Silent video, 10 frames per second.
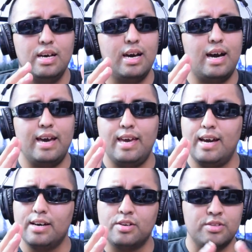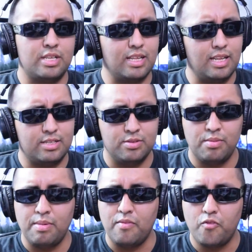I contacted some
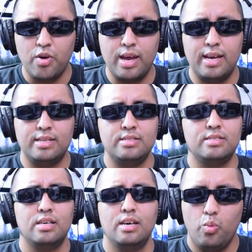of my friends.